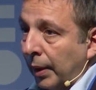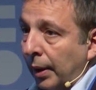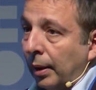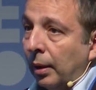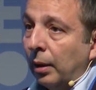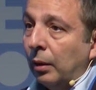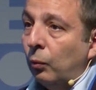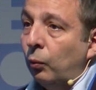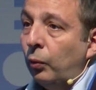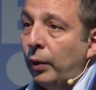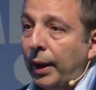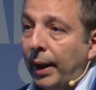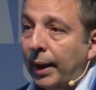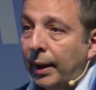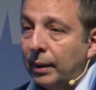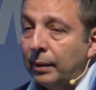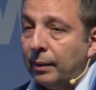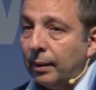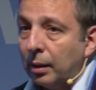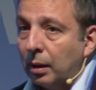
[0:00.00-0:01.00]
We
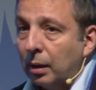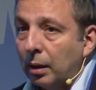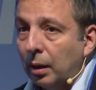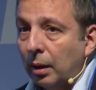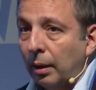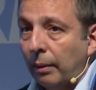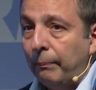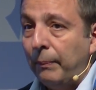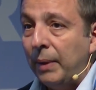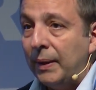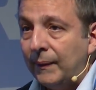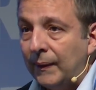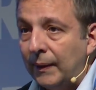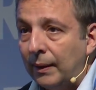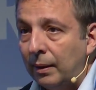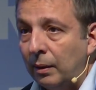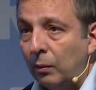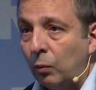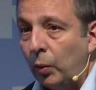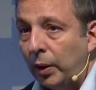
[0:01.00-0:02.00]
had a
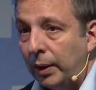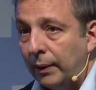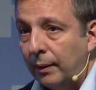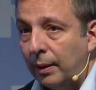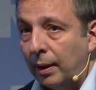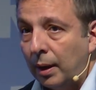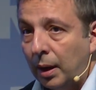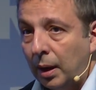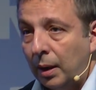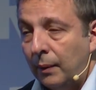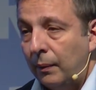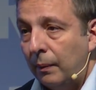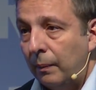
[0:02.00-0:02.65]
meeting with the